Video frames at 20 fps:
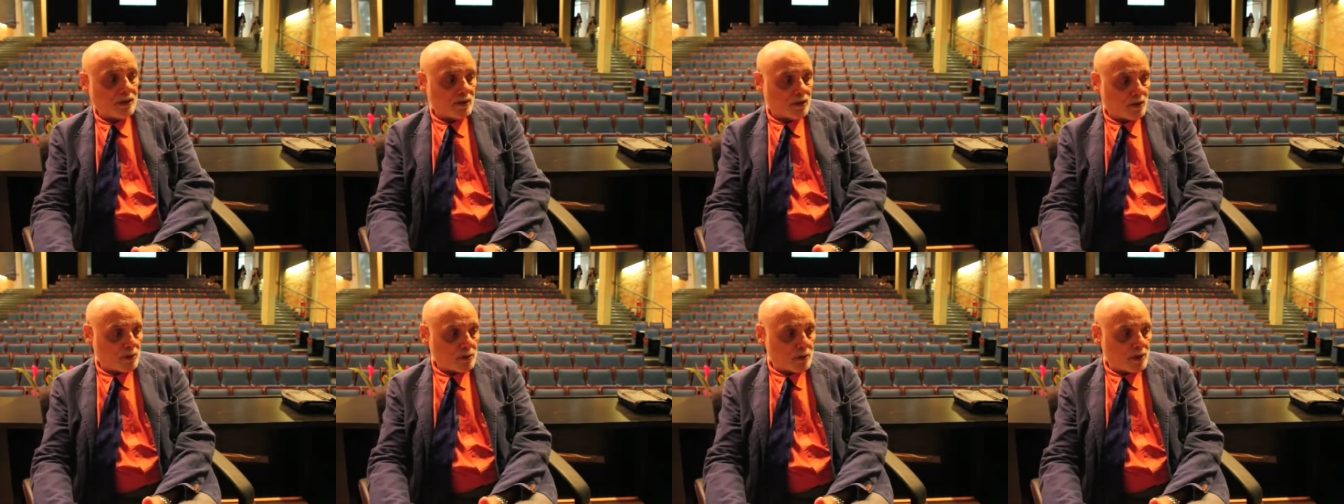
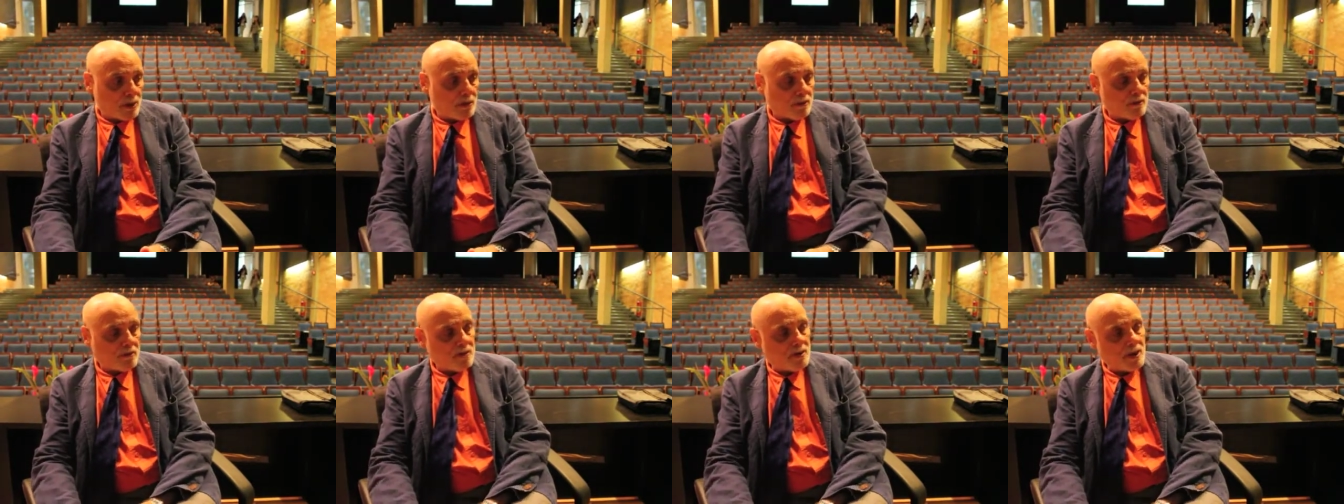could be an
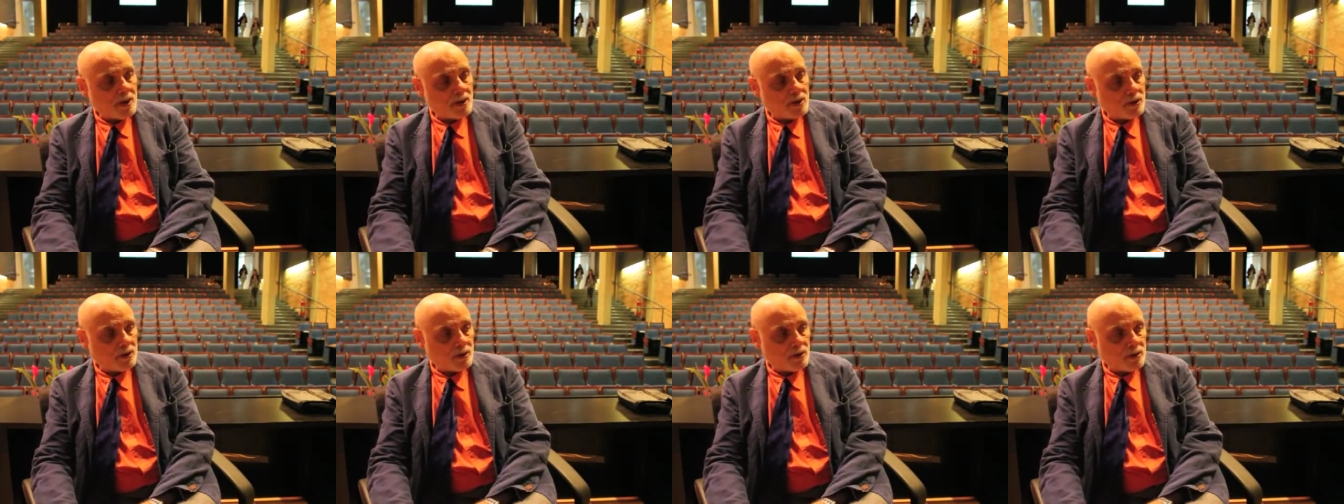
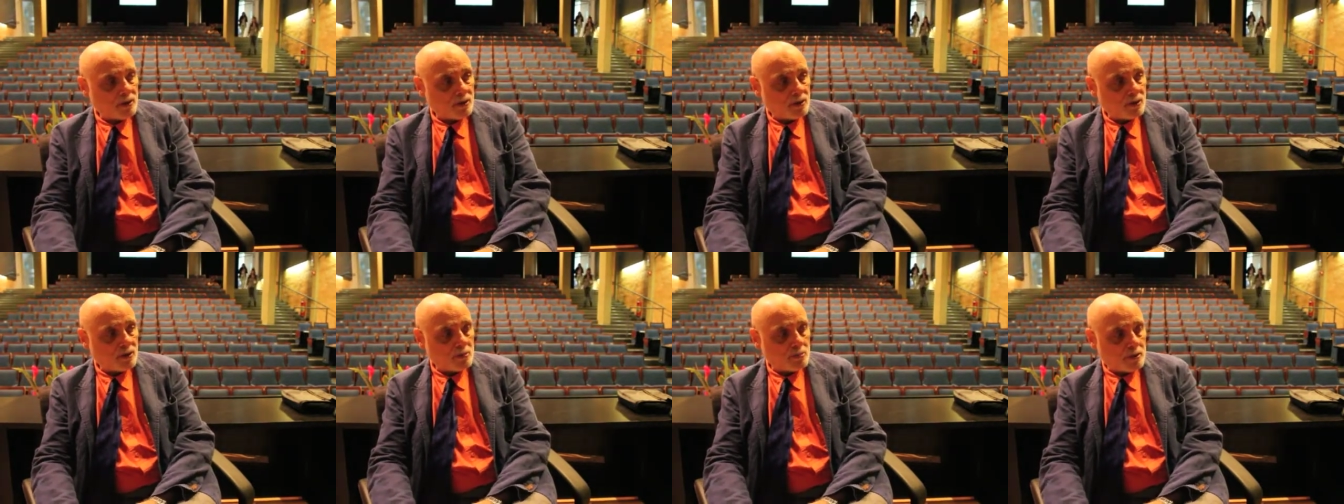infection, it
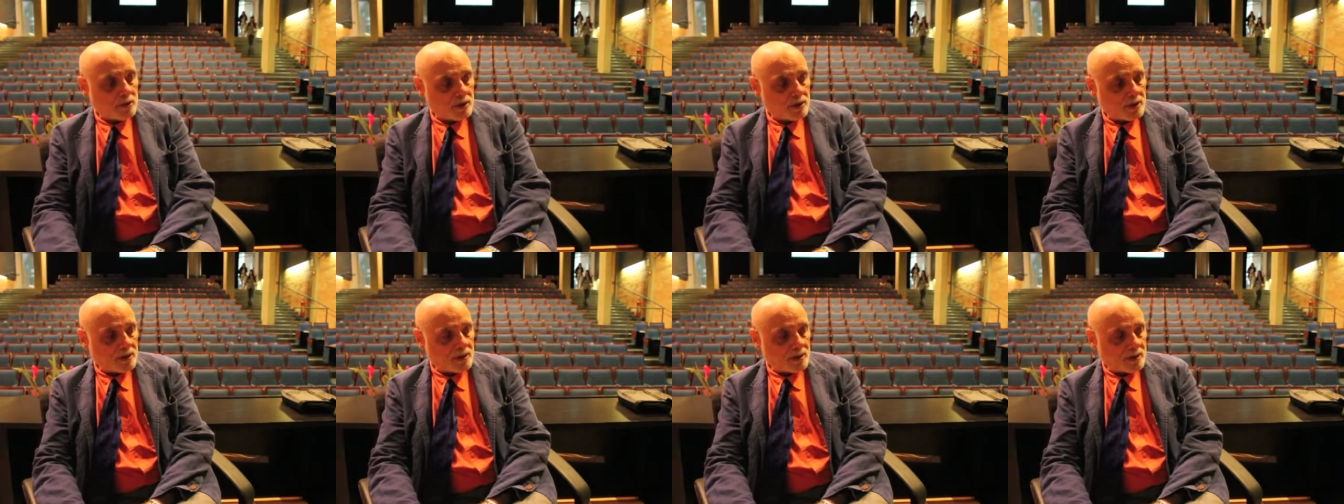could
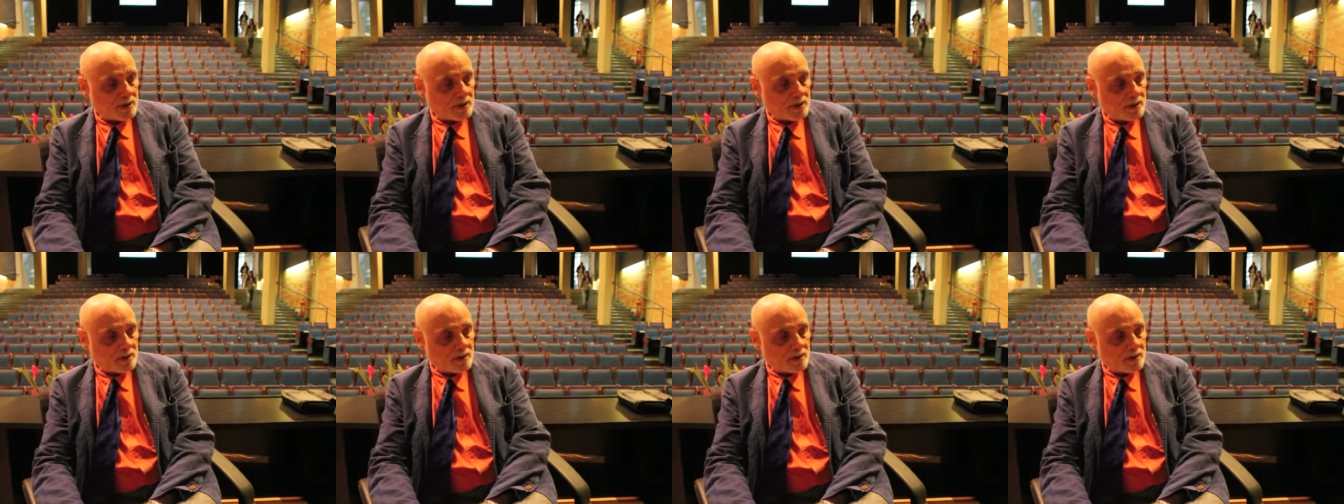be